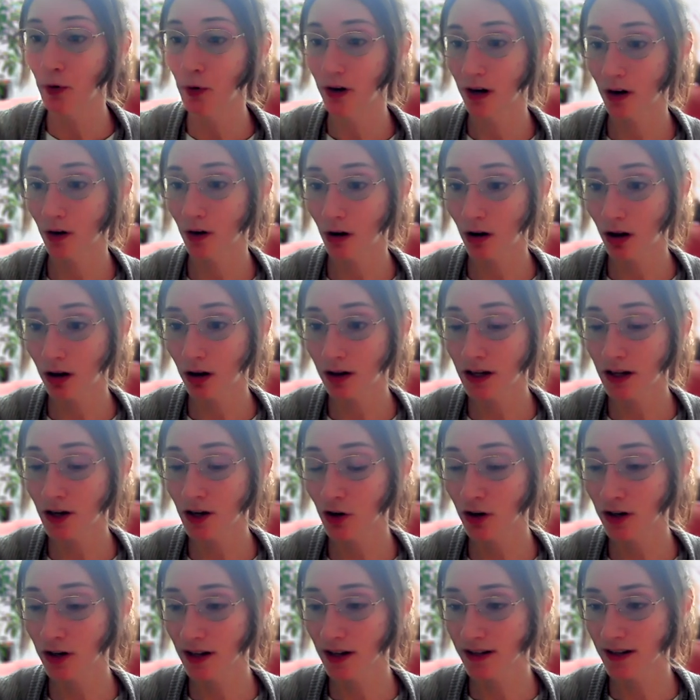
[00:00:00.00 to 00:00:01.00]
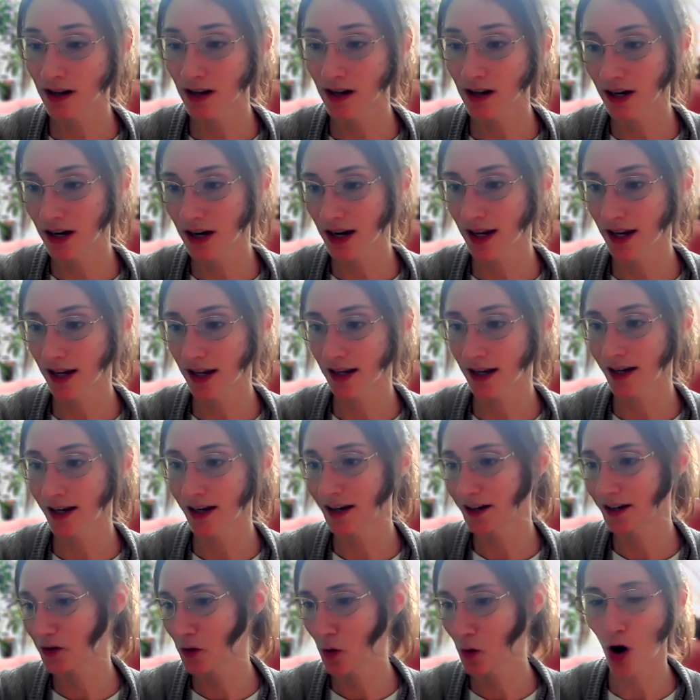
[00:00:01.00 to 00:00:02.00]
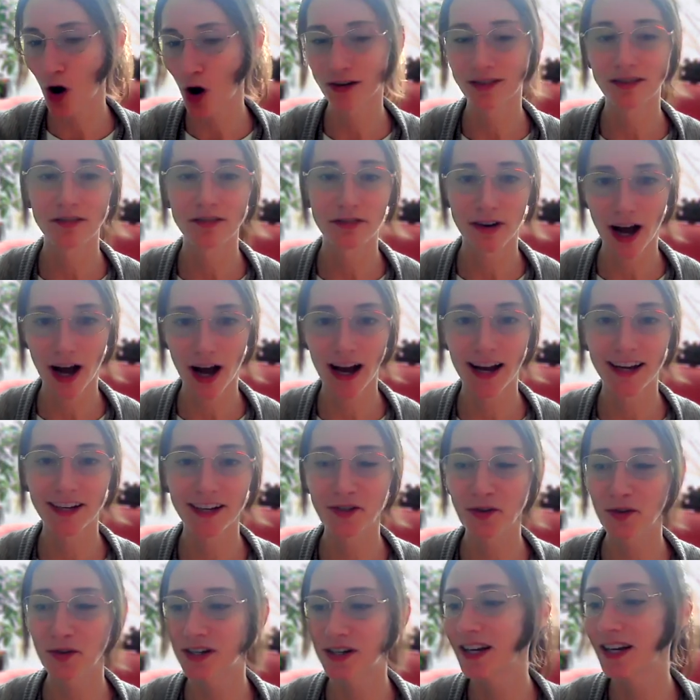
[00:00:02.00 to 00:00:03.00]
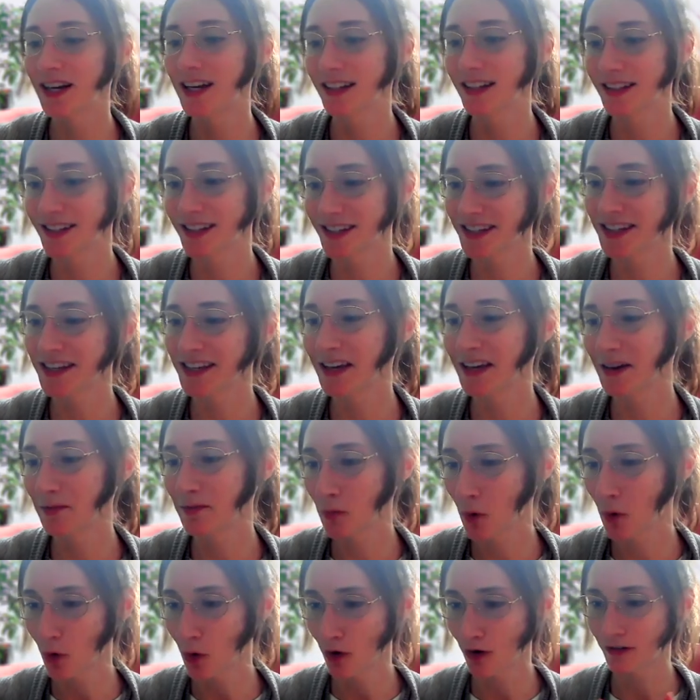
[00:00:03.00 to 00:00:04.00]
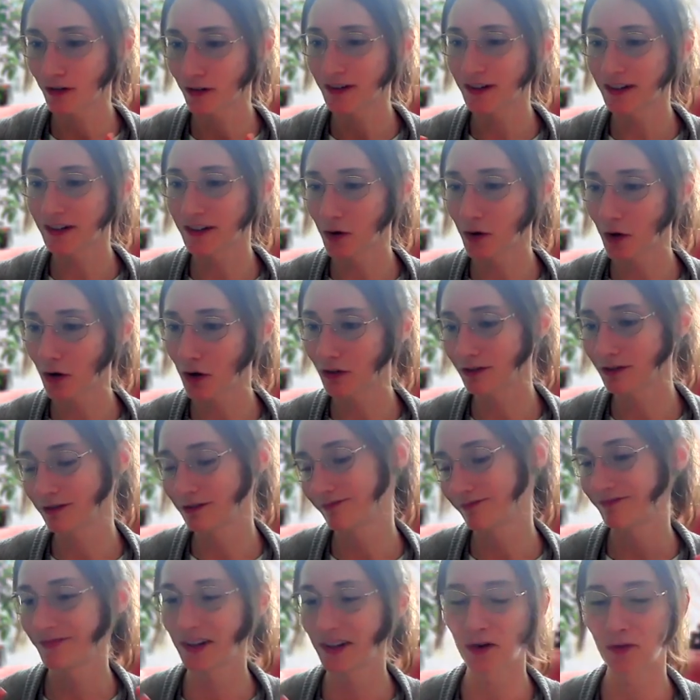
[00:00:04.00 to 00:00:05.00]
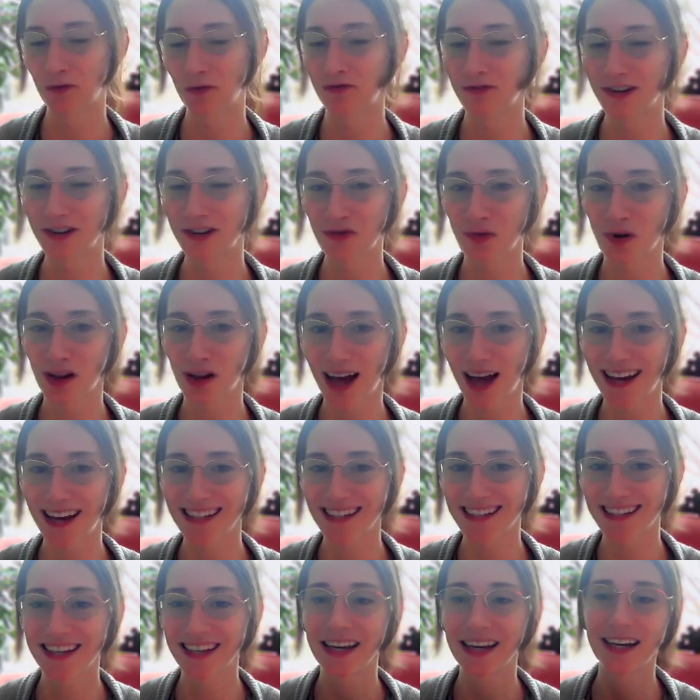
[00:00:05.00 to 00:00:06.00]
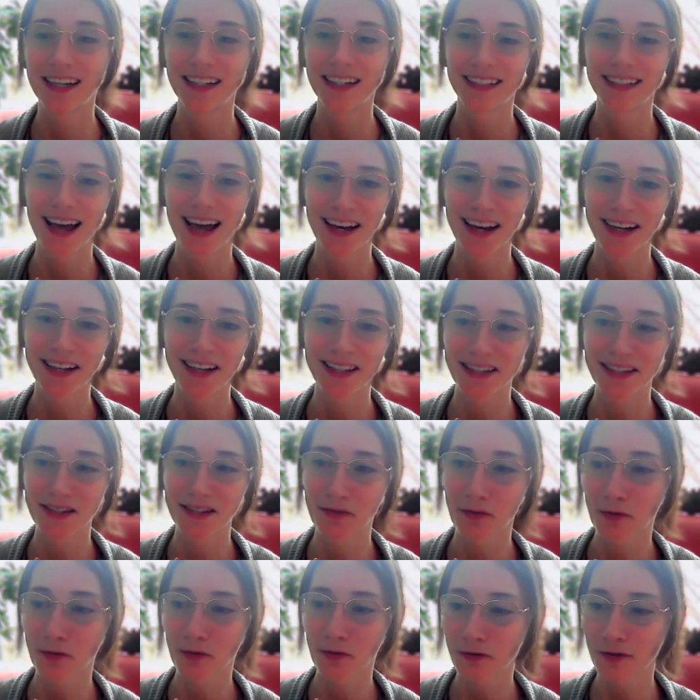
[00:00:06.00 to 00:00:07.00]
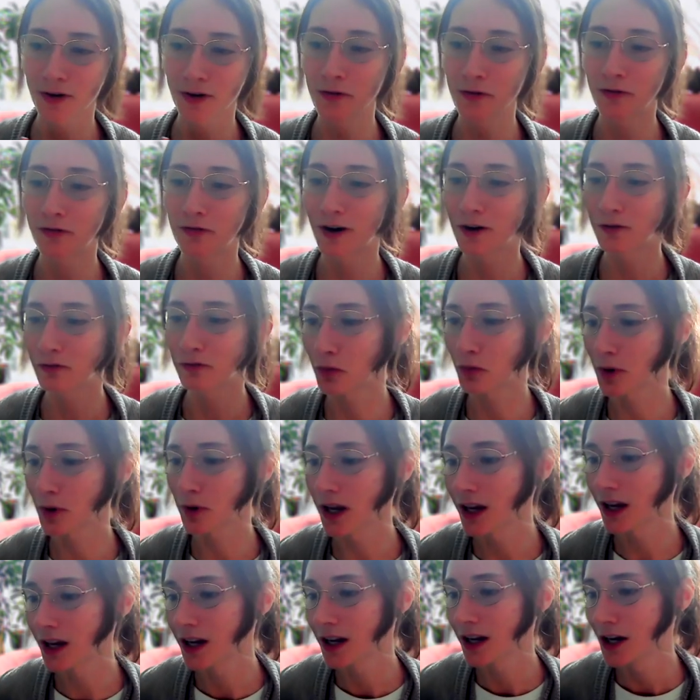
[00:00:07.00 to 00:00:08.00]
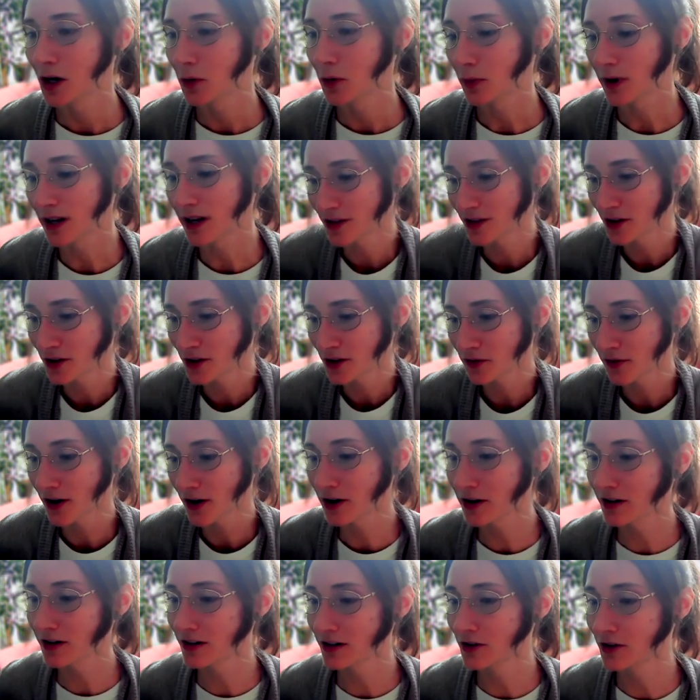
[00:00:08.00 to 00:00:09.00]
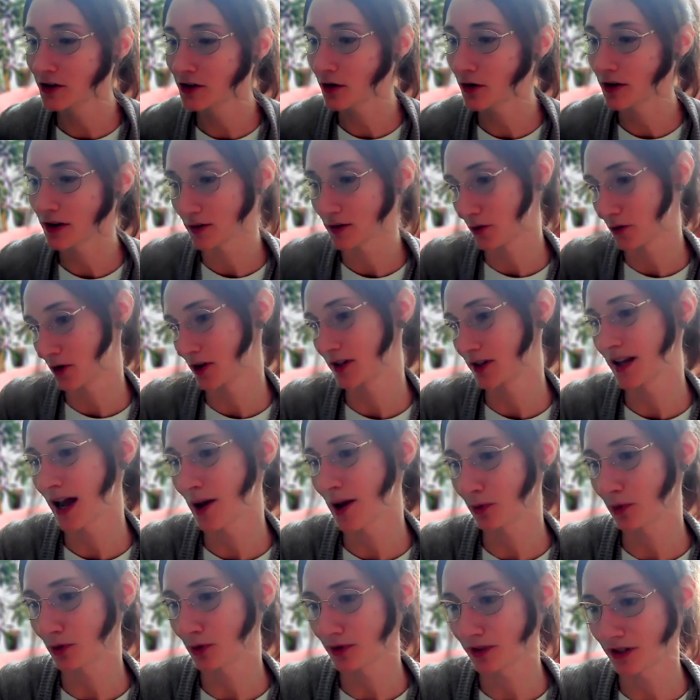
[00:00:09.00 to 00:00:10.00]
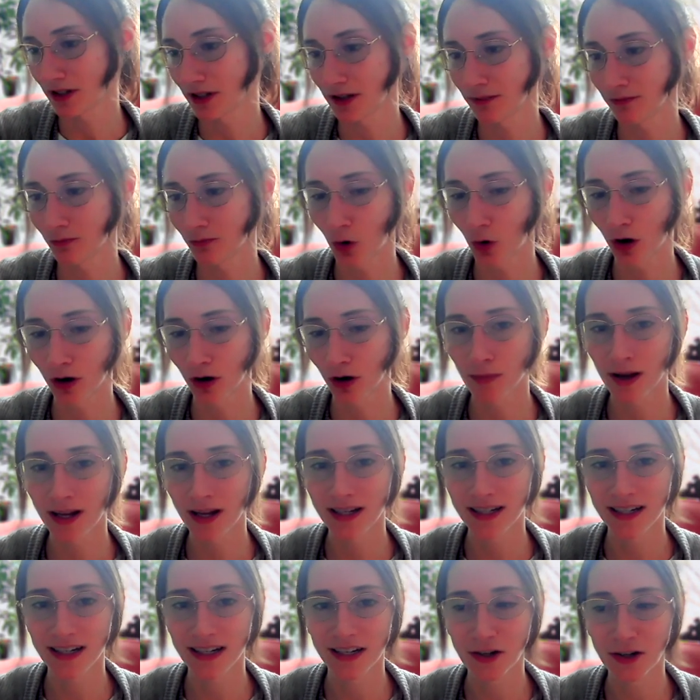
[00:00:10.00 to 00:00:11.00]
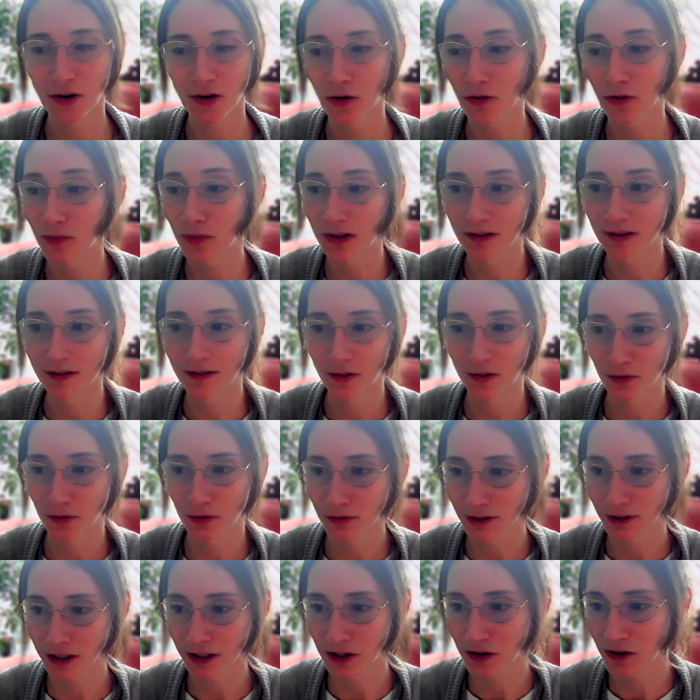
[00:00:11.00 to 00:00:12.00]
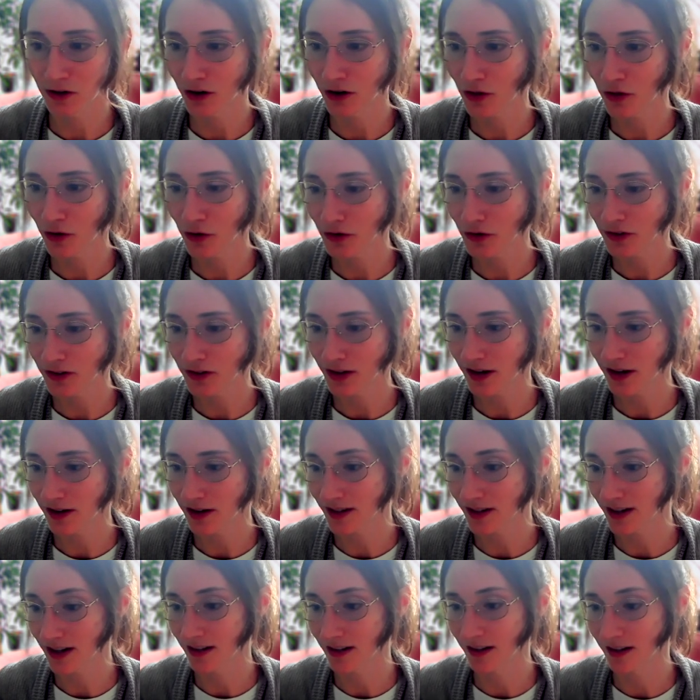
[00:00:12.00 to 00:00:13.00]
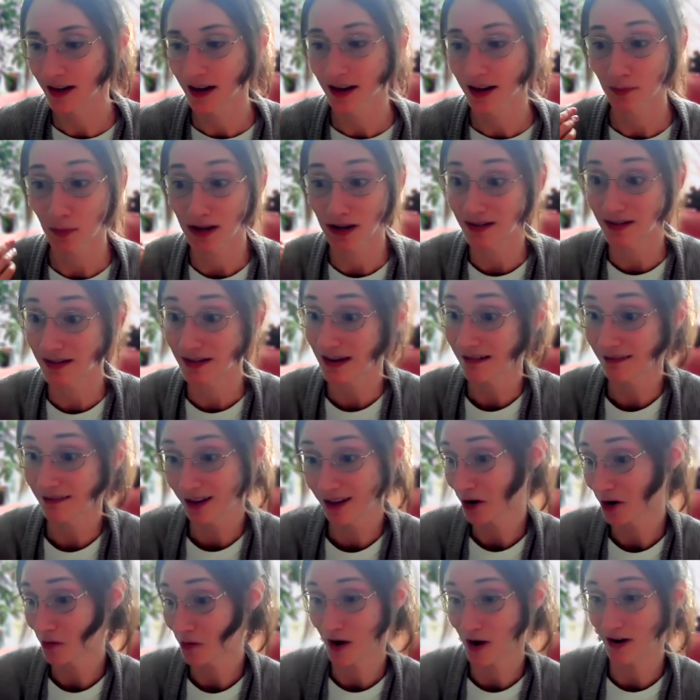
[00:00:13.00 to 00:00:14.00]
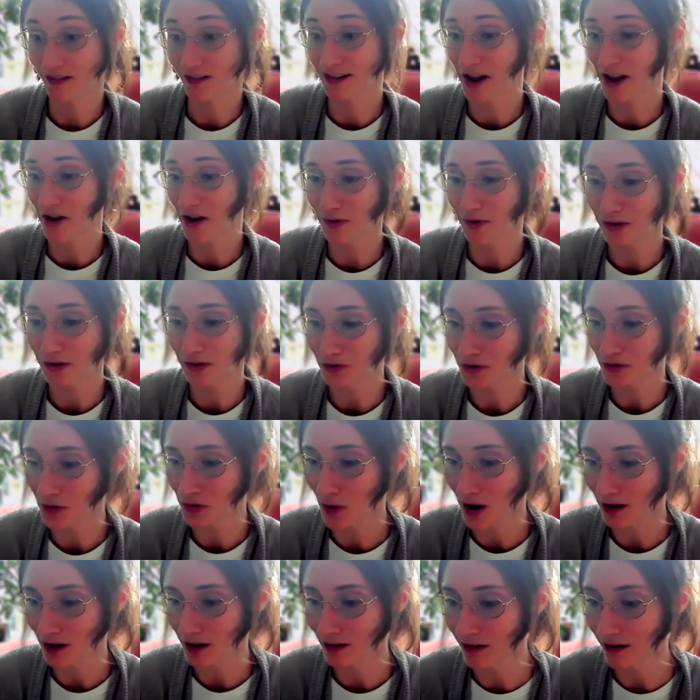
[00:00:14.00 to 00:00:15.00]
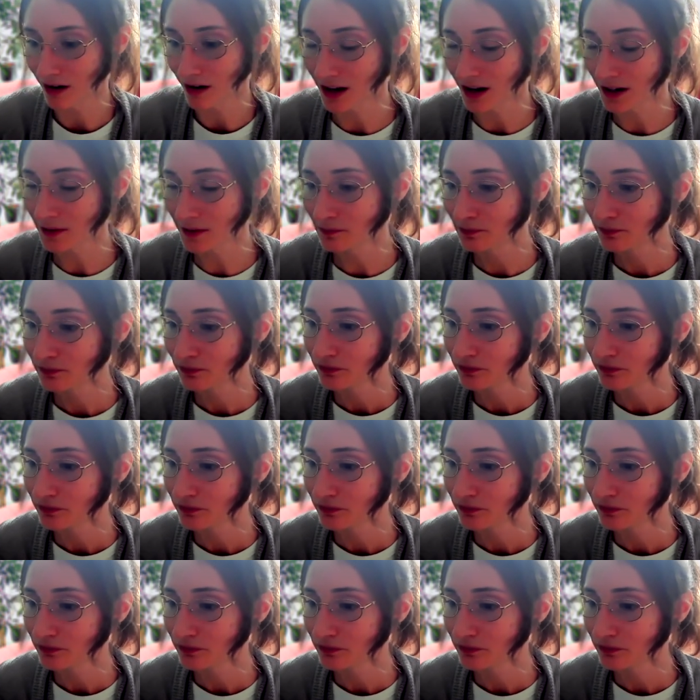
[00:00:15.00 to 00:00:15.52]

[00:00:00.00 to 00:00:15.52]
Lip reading: put it on here on Excel and I can get it quantified so that I can see more on the long, visualize data is very fun for me. But it's just very good to notice, for example, sleep, water, meditate. I've been doing really good on those things. And my skincare, apparently, I've been doing well on.